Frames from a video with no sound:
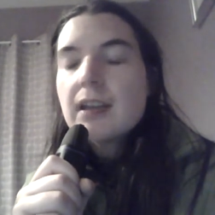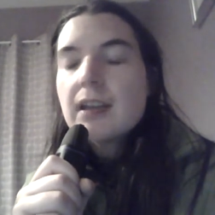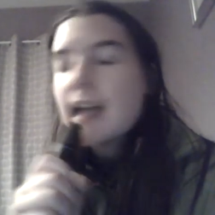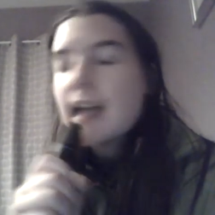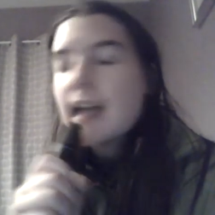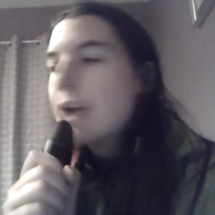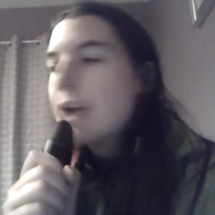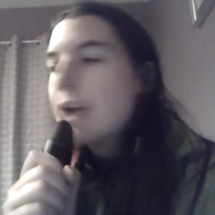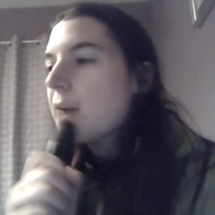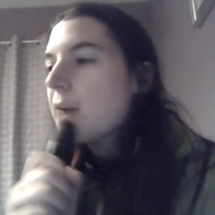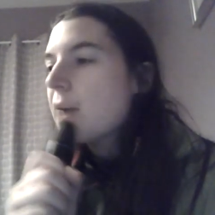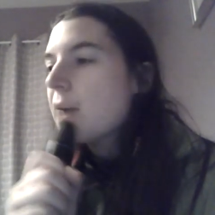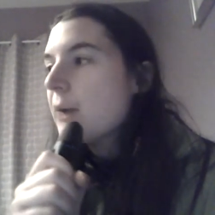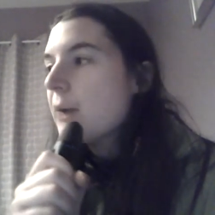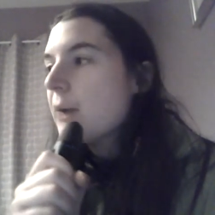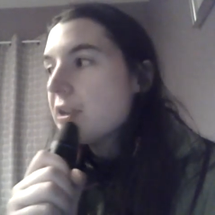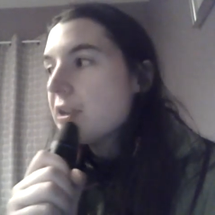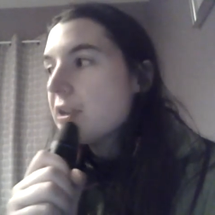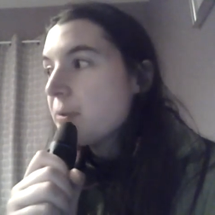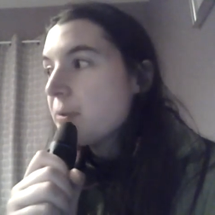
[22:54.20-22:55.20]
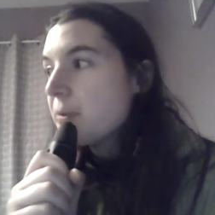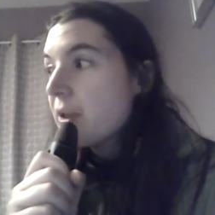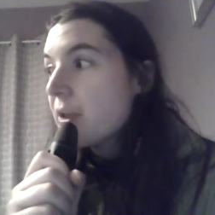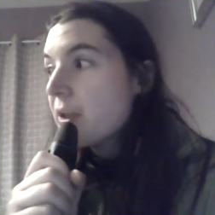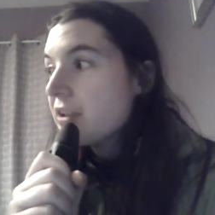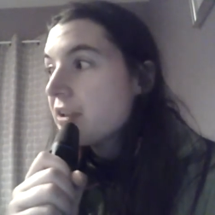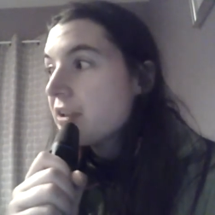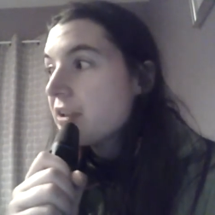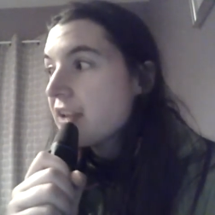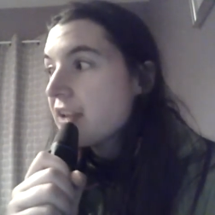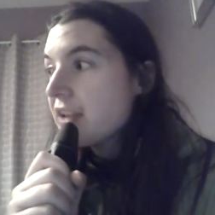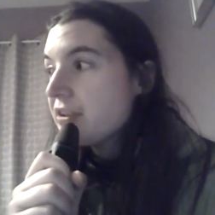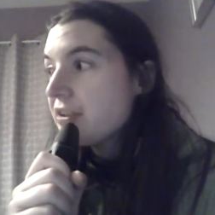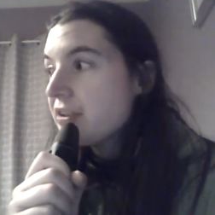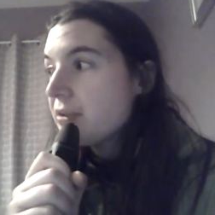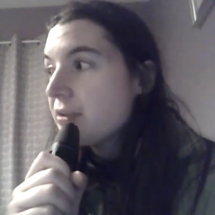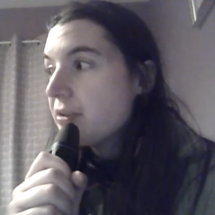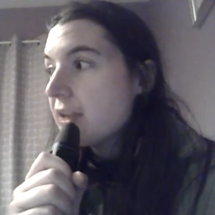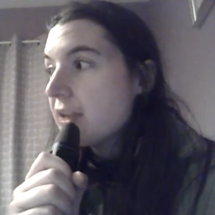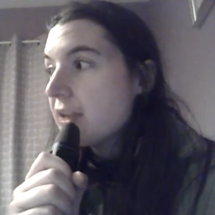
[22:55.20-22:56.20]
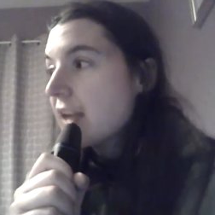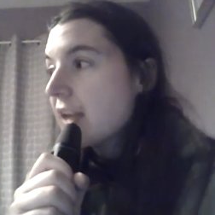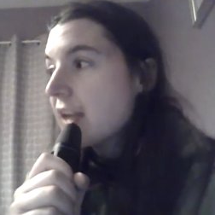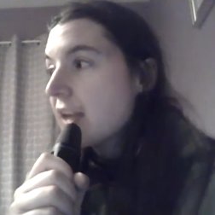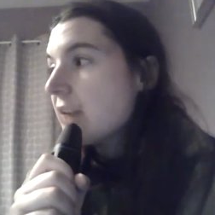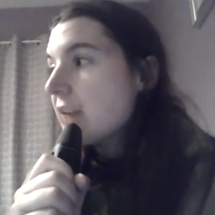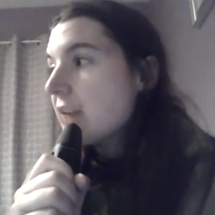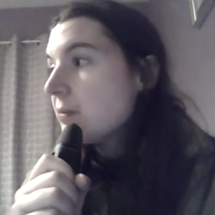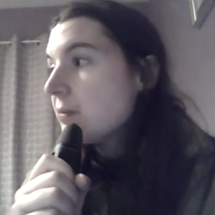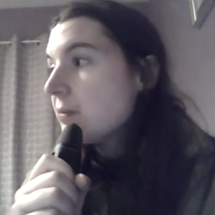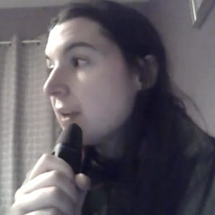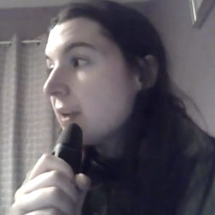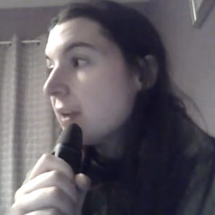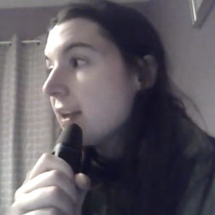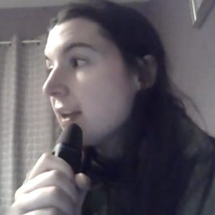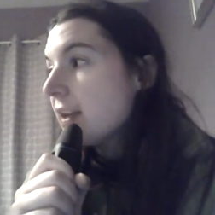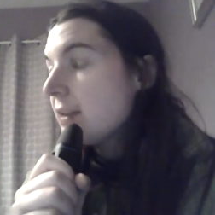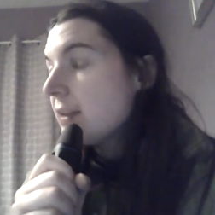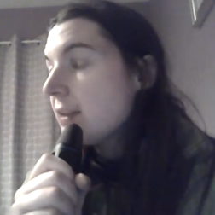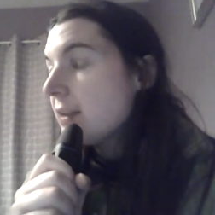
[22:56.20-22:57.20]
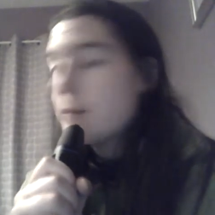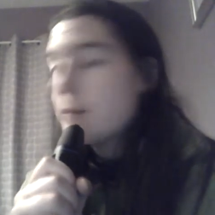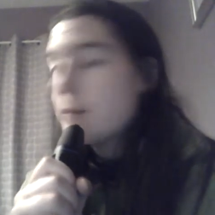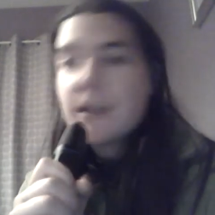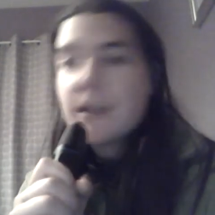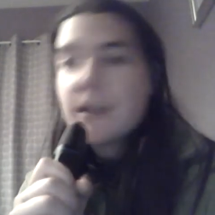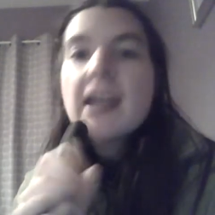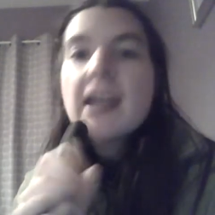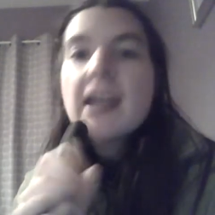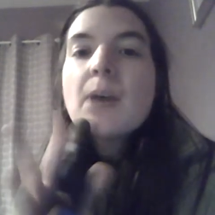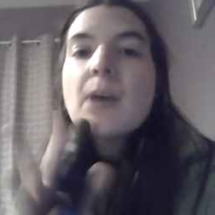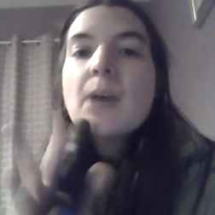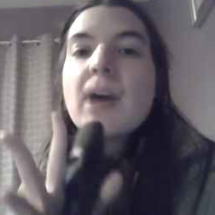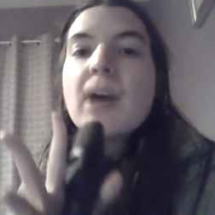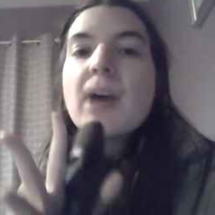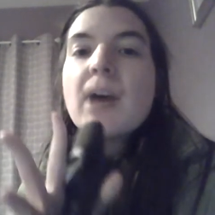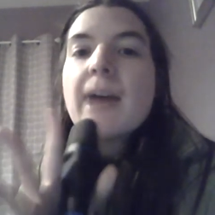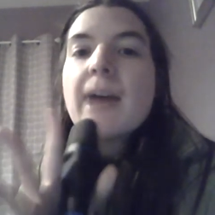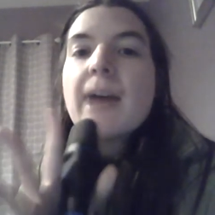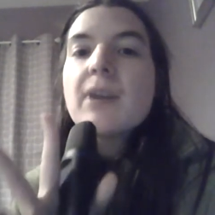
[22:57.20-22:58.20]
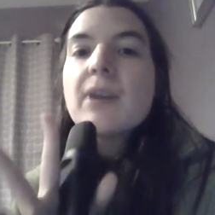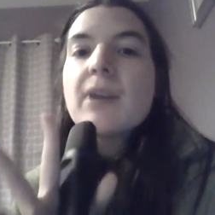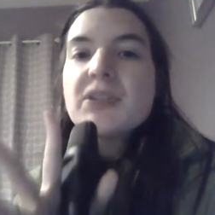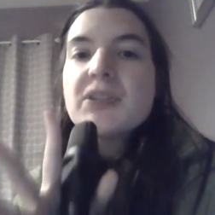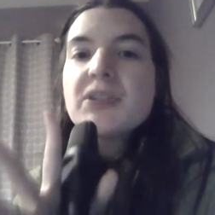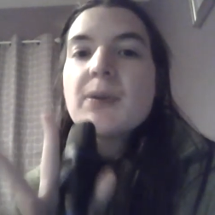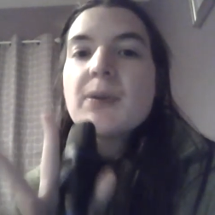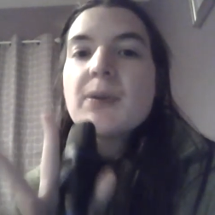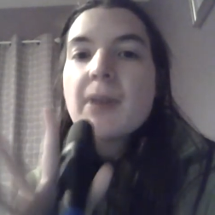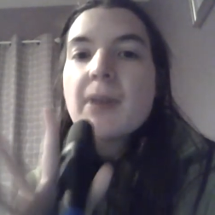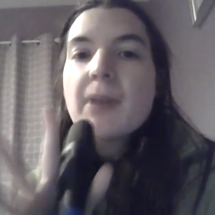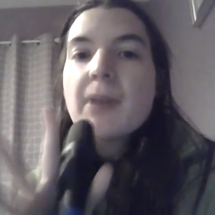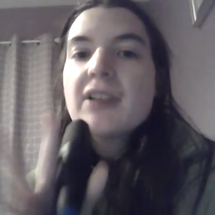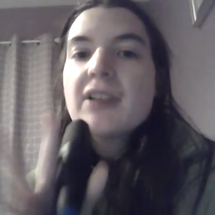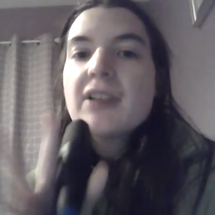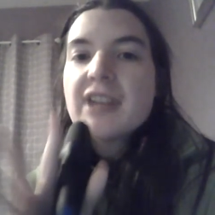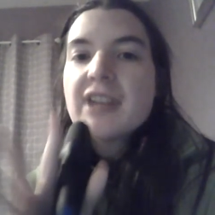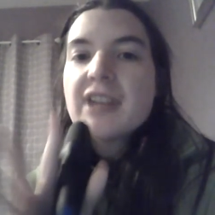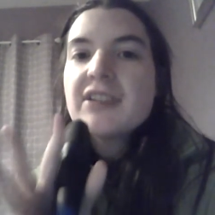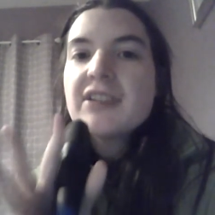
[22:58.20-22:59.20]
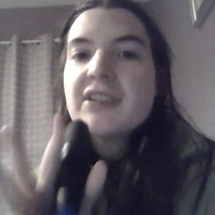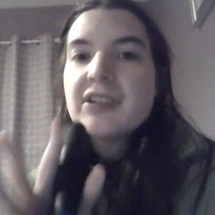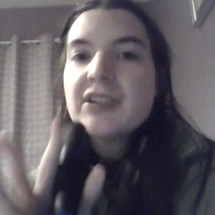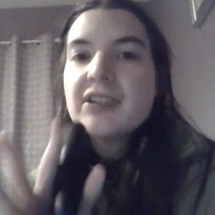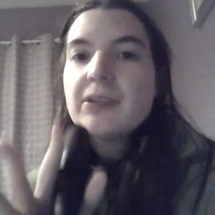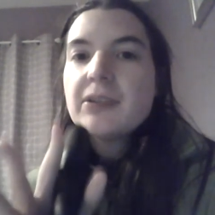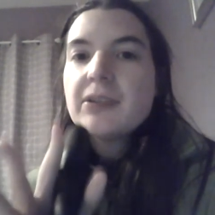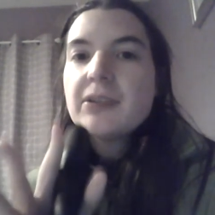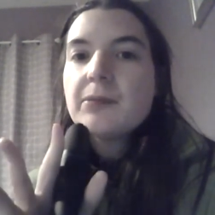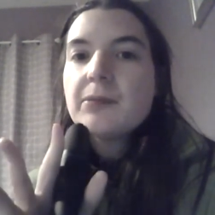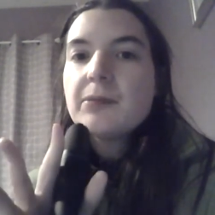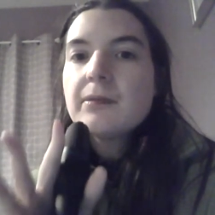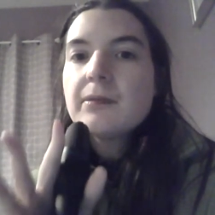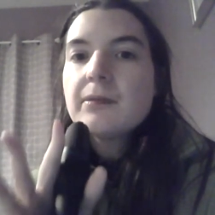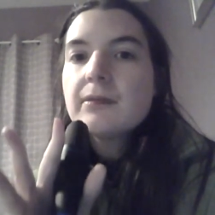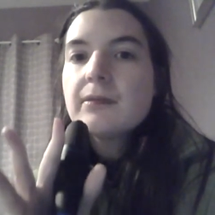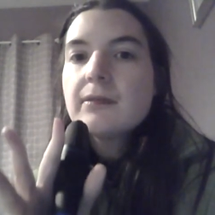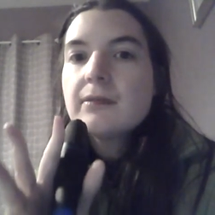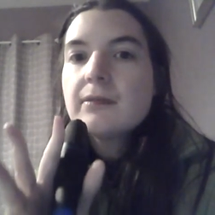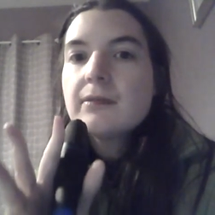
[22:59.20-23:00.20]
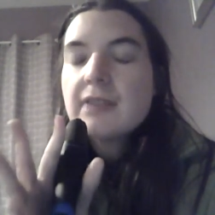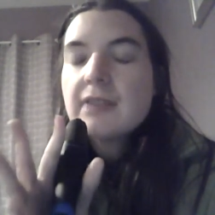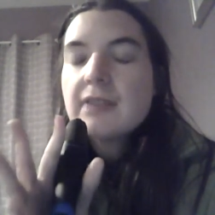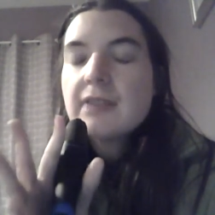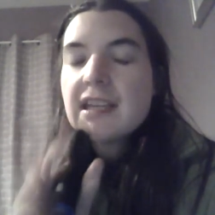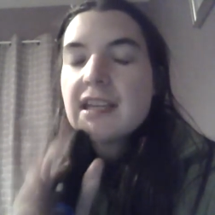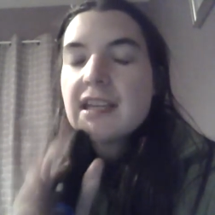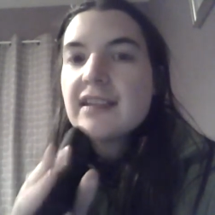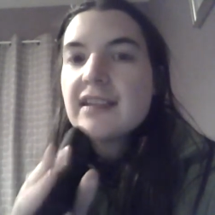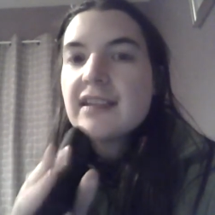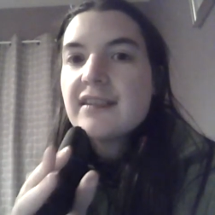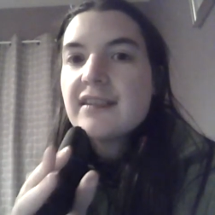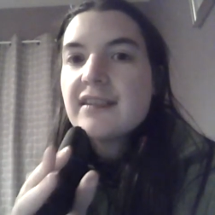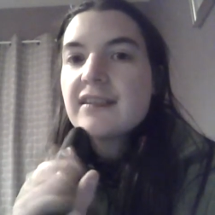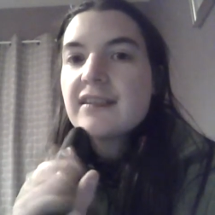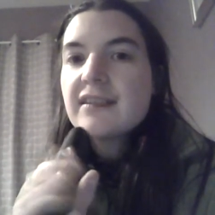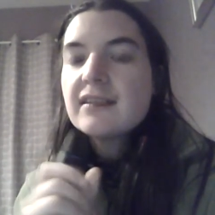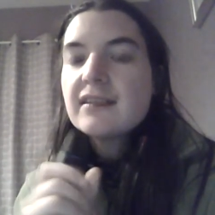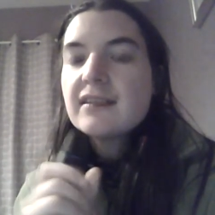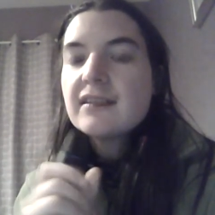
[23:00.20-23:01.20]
I want to apologize to you, like, I don't know where you're at the moment. What I want to apologize to you is